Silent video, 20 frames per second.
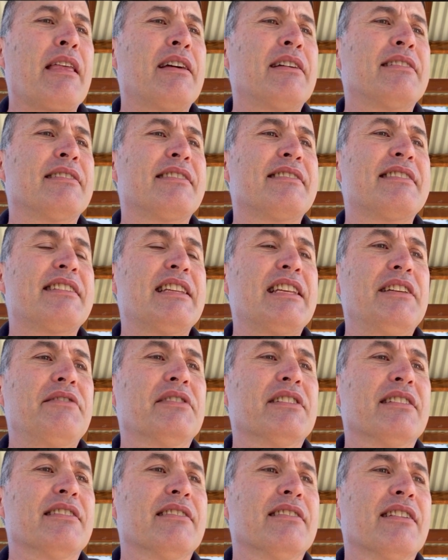
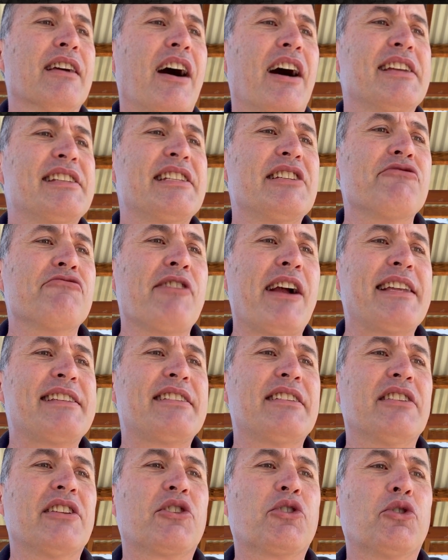Stephen, I see rats
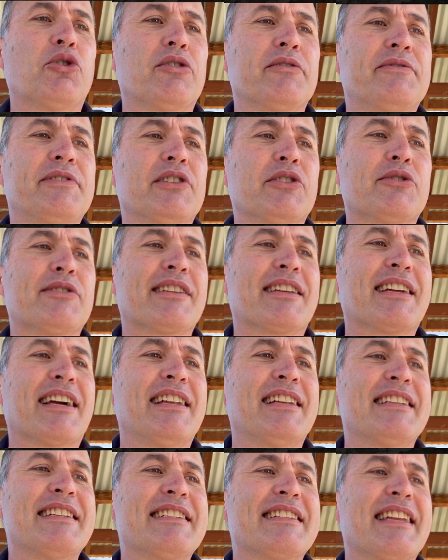in the cornfields, the
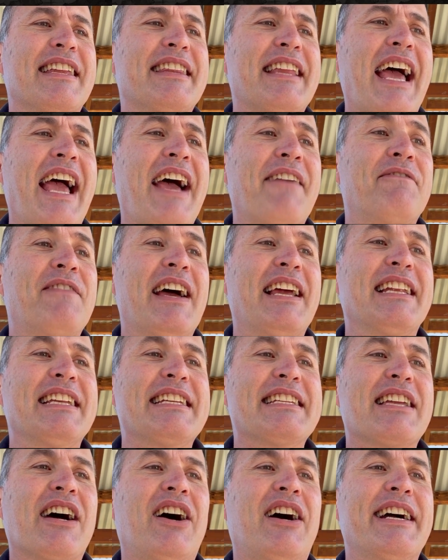gullies and the
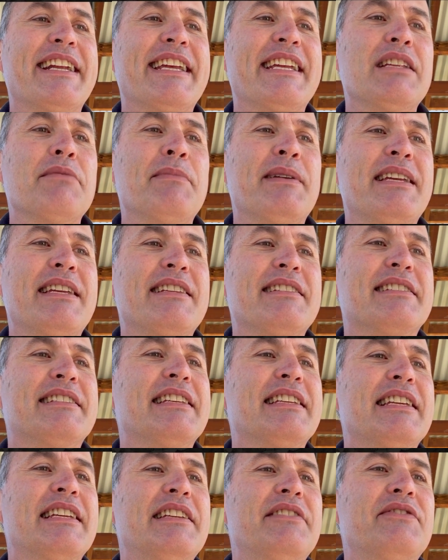valleys hide enemies.
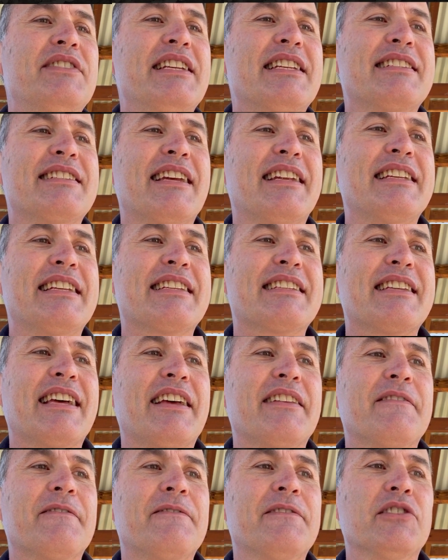The evening setting
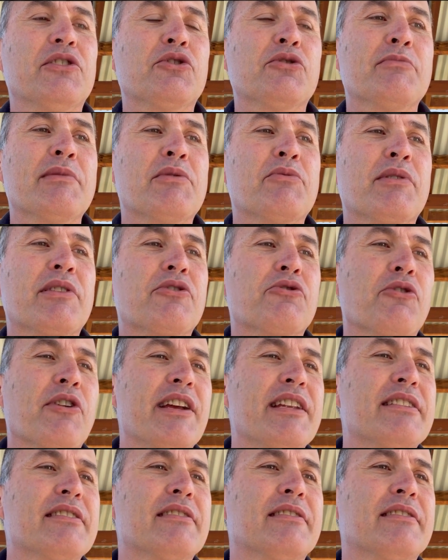sun fills me with dread.